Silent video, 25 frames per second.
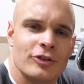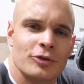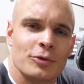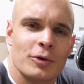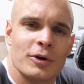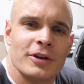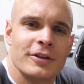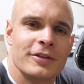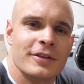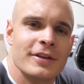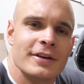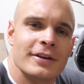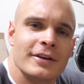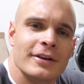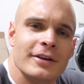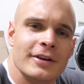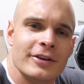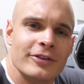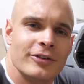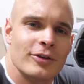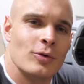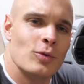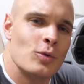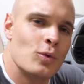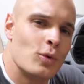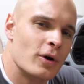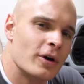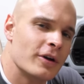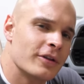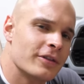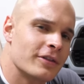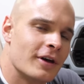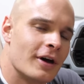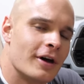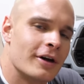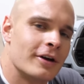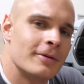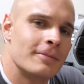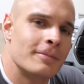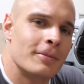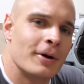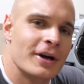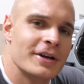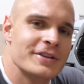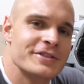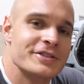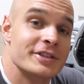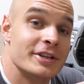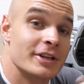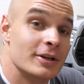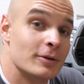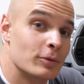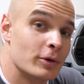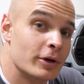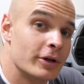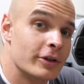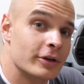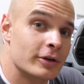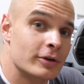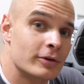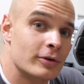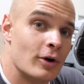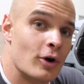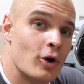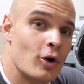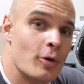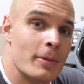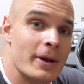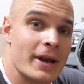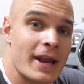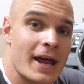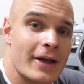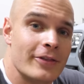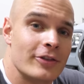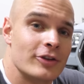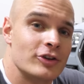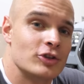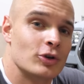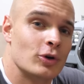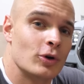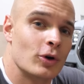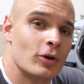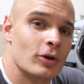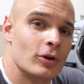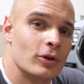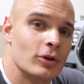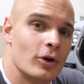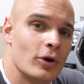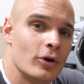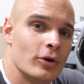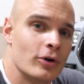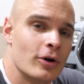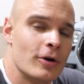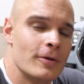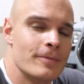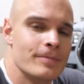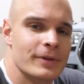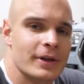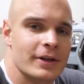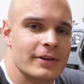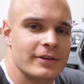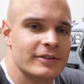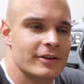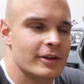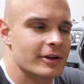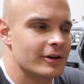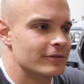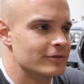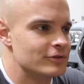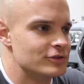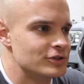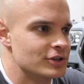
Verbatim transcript: So what do you think? Is it worth the 100 bucks to get rid of the chrome and add the Toyota logo instead of